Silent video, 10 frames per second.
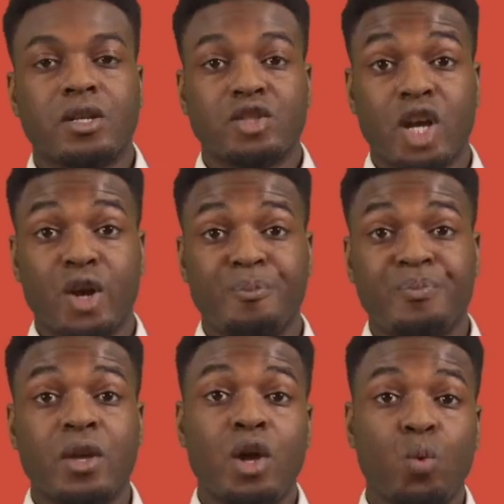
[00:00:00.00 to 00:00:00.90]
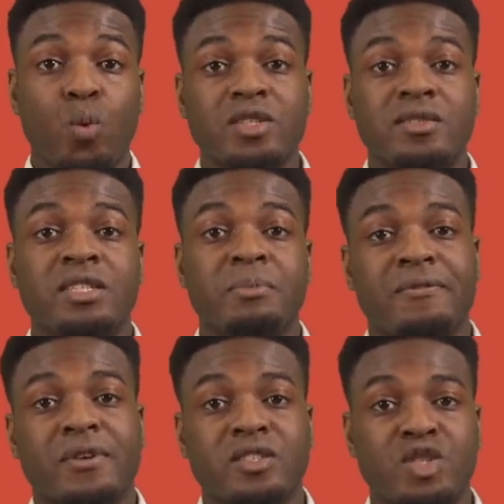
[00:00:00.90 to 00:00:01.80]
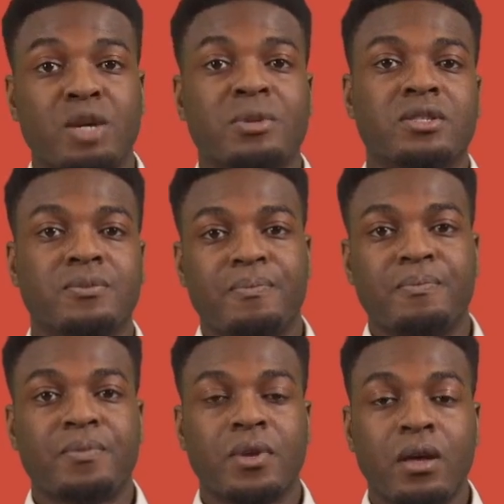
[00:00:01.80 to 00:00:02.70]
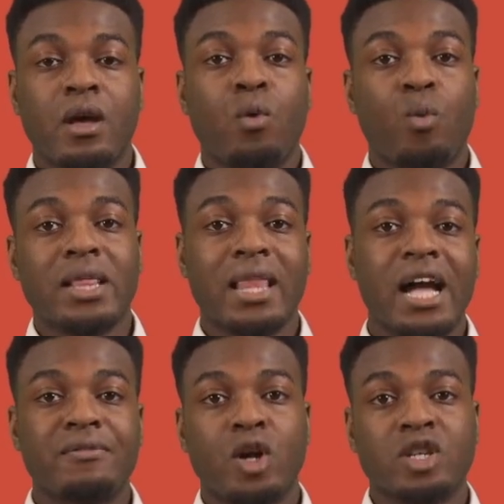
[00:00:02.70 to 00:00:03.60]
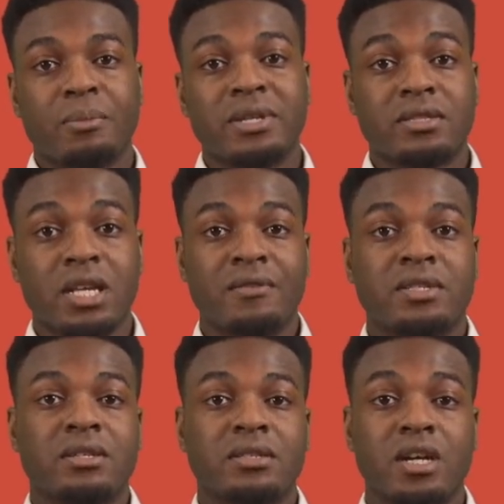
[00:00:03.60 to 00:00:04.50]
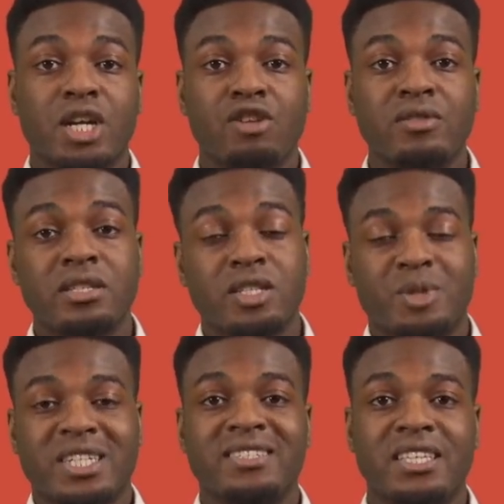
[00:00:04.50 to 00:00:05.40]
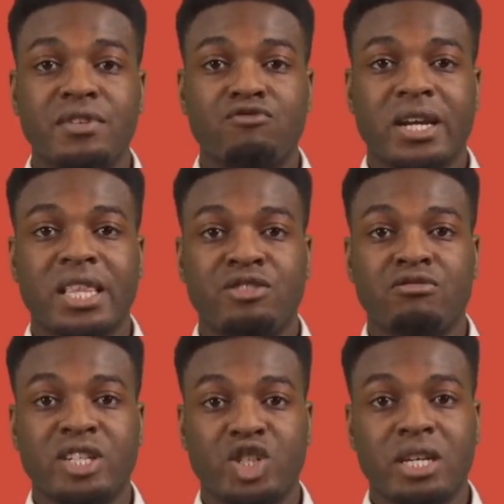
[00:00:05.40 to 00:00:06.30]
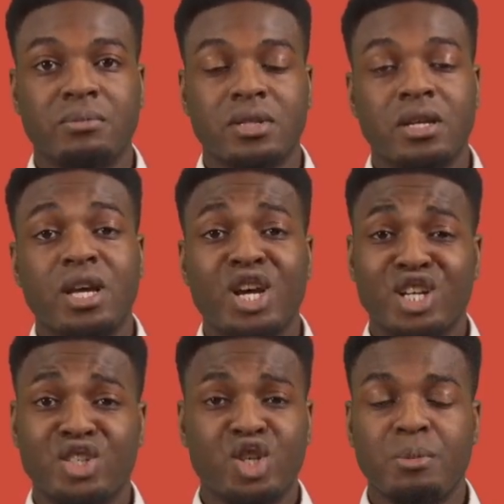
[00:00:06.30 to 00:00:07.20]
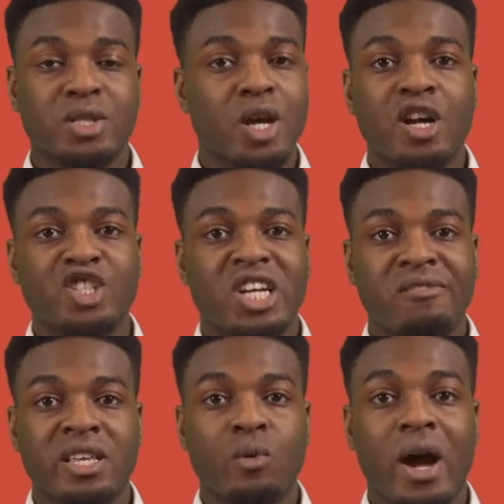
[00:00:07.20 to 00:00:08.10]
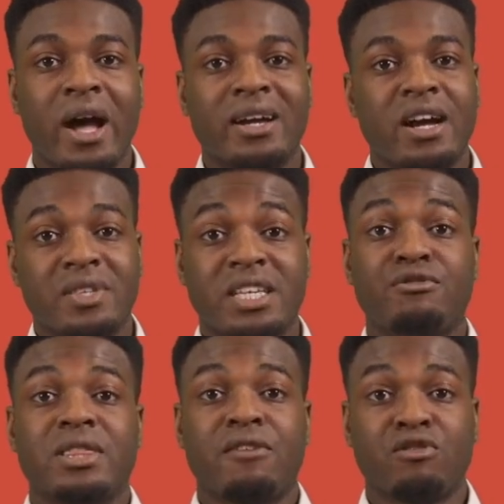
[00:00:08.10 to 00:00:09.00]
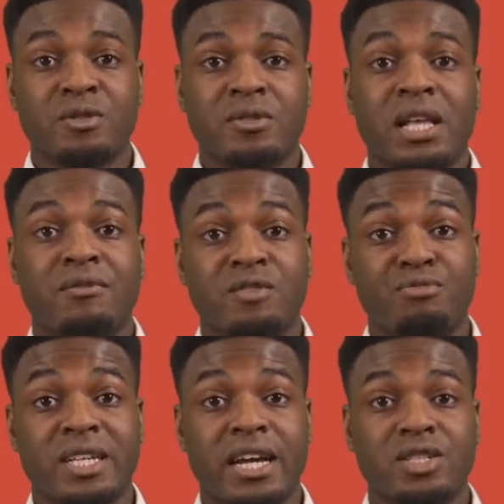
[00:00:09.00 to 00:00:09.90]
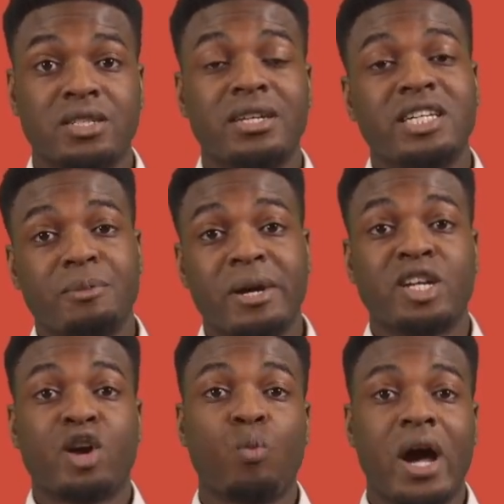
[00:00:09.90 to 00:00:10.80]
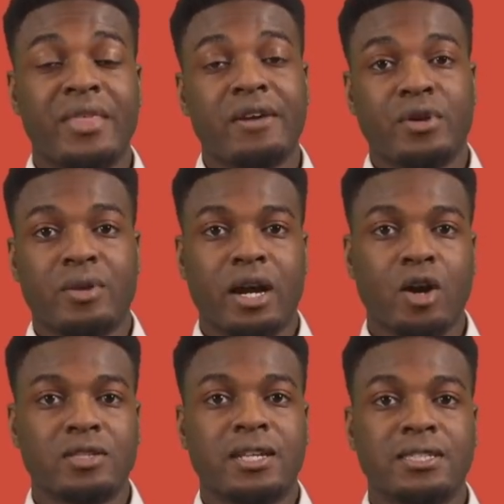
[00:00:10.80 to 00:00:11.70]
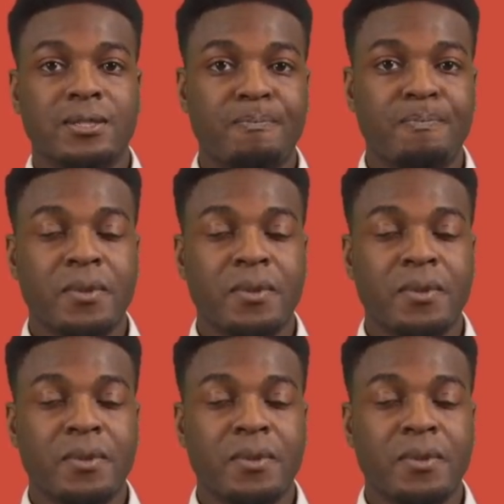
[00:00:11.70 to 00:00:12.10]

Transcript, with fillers: So, what does this mean for consumers? While live and on-demand services are currently subject to different regulatory regimes, consumers aren't generally aware of the different levels, levels of protection depending on where they view that content.